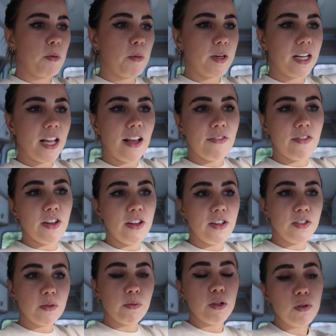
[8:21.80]
but we're gonna have
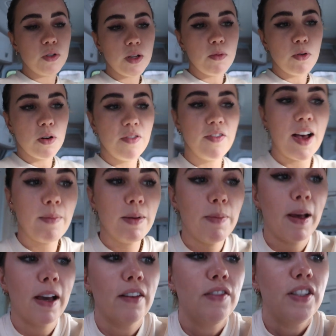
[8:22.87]
those. We also bought a family
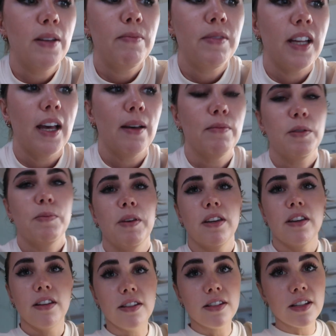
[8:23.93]
pack of Tim Tams
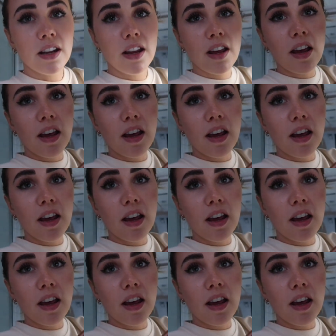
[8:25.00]
because